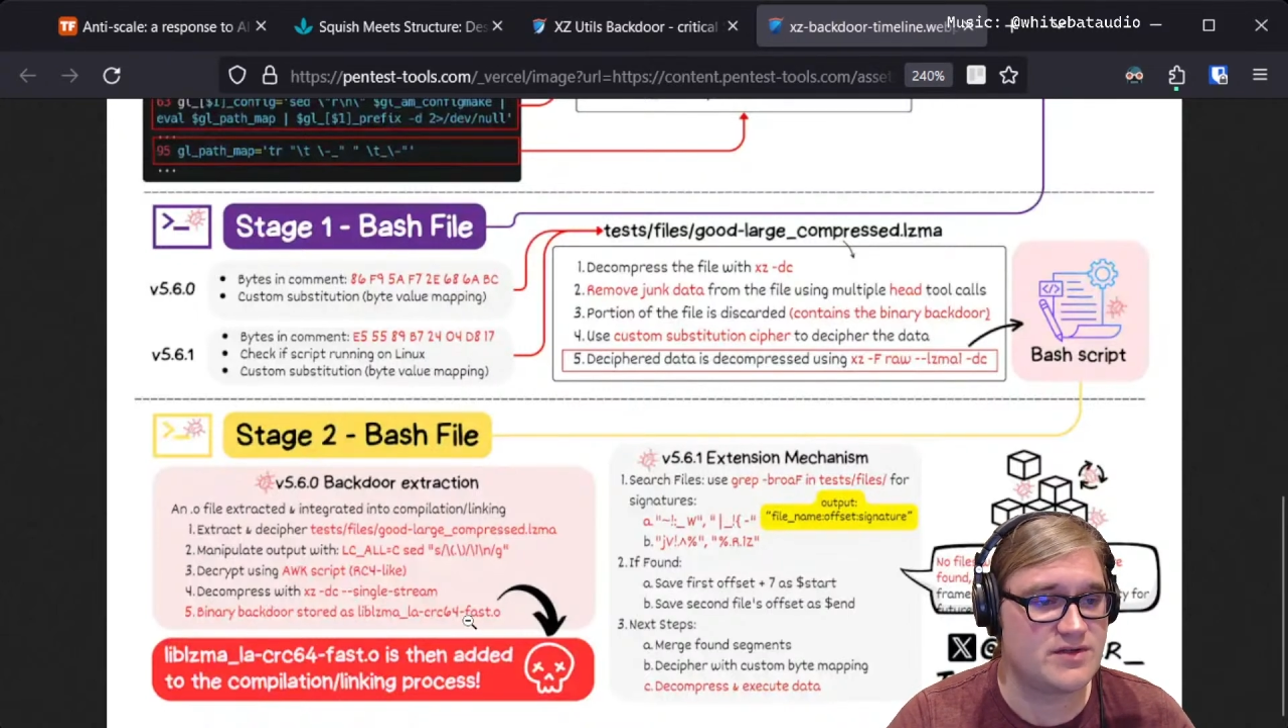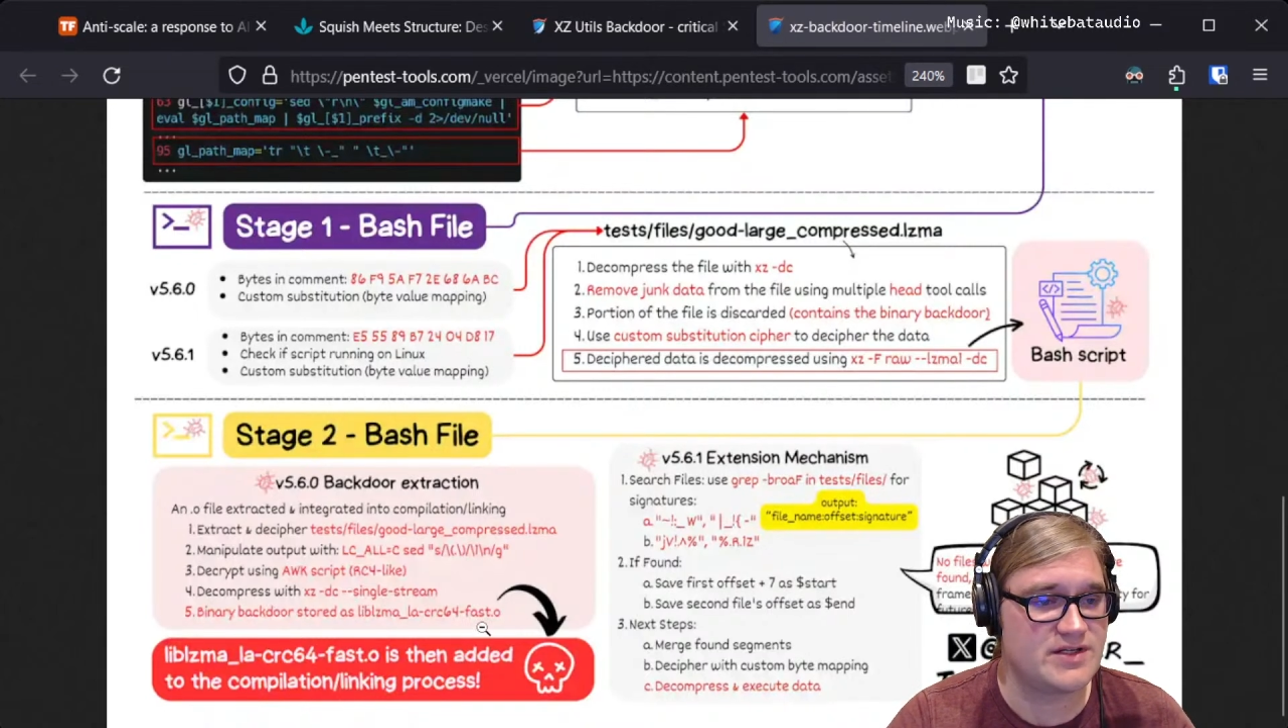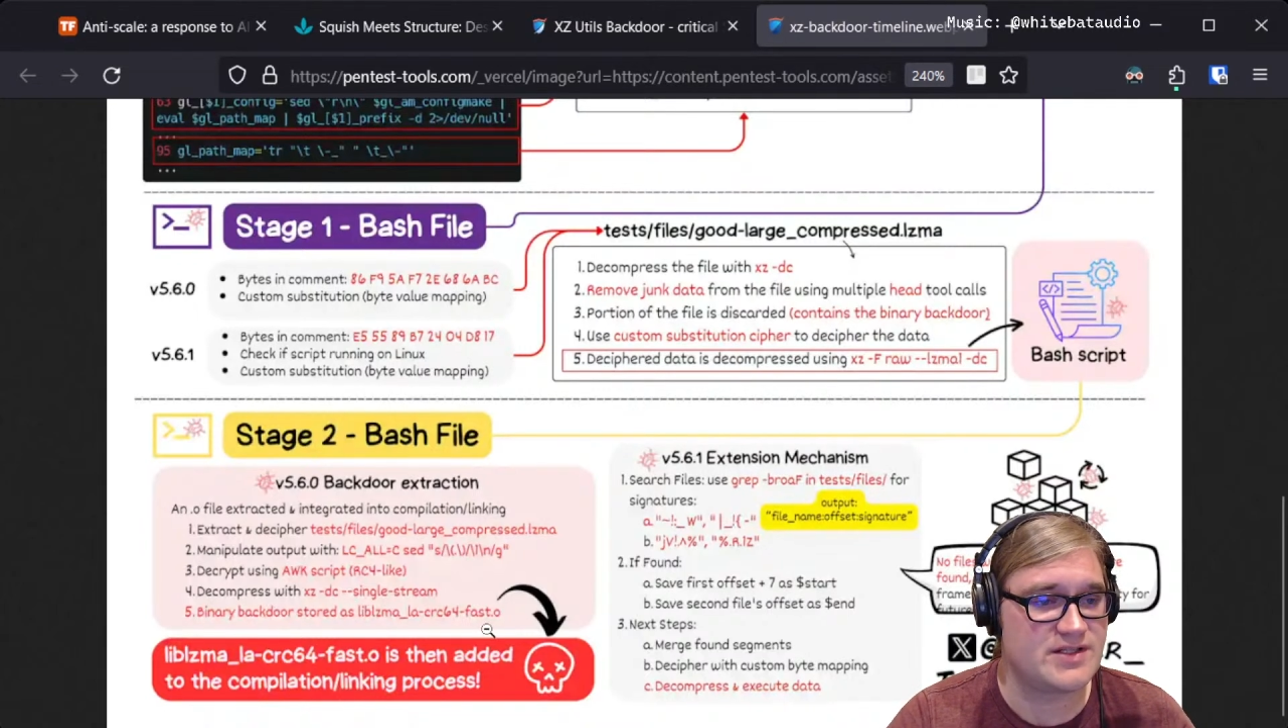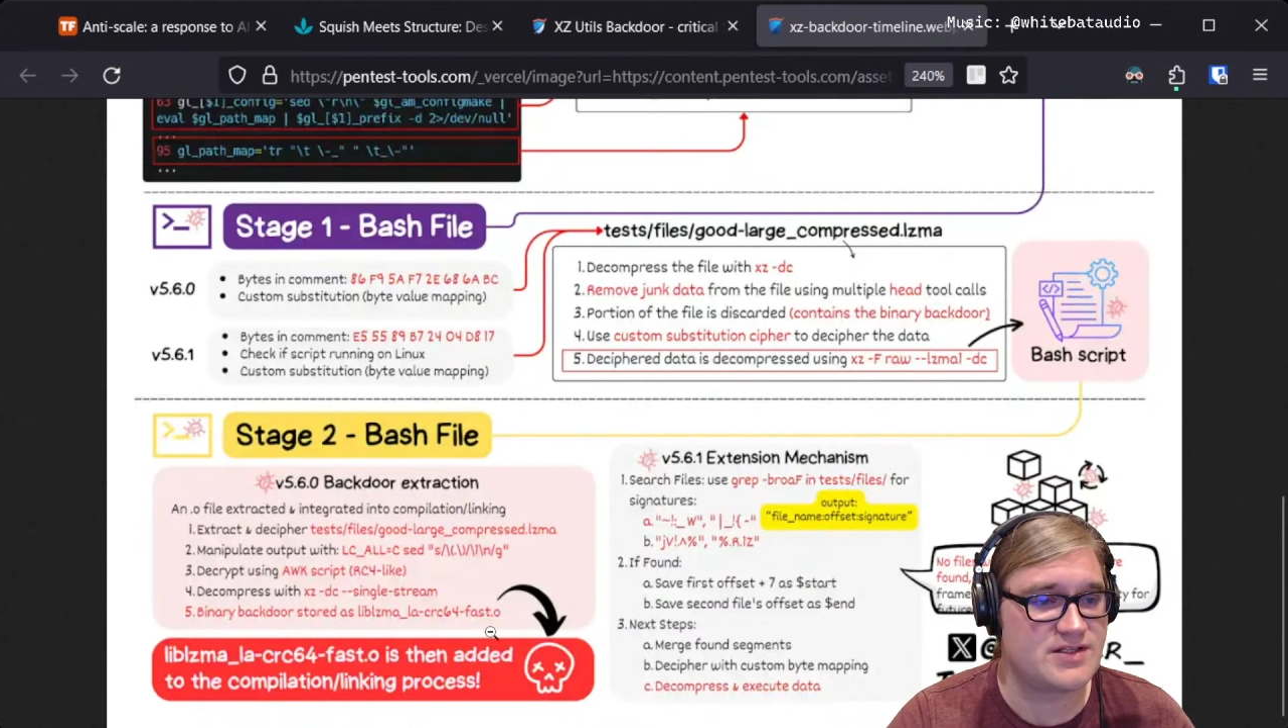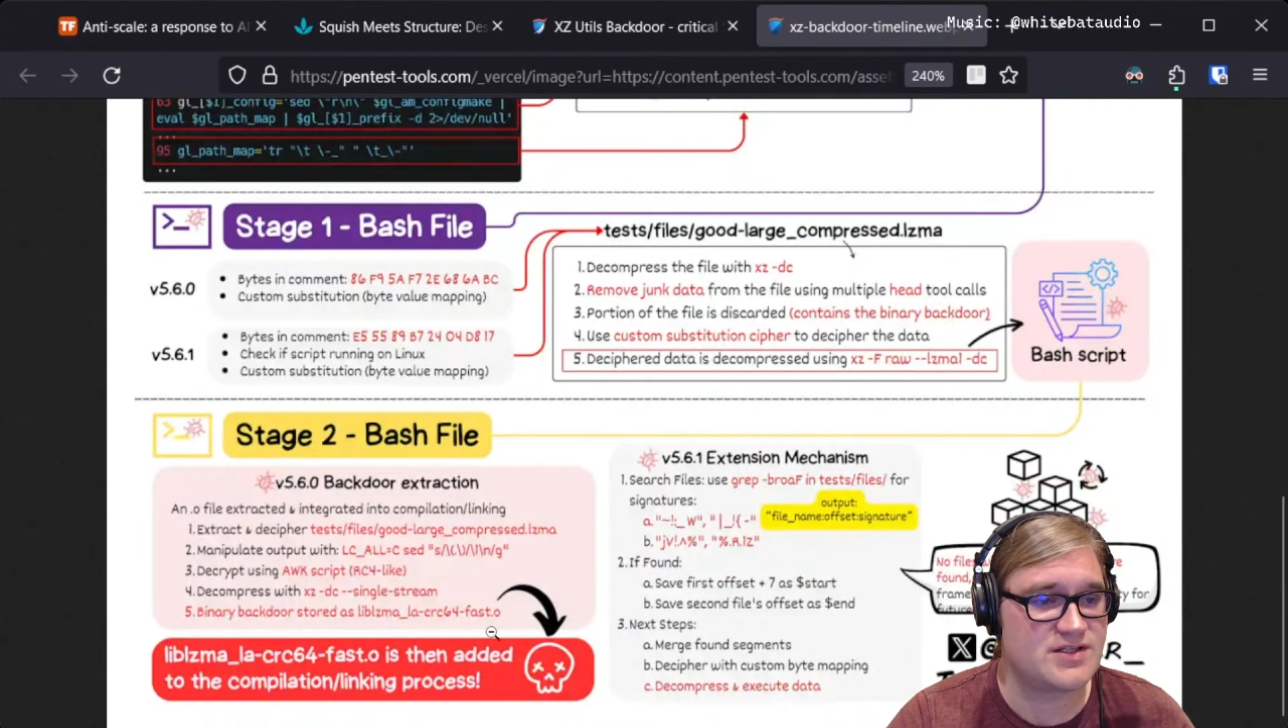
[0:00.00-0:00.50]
it's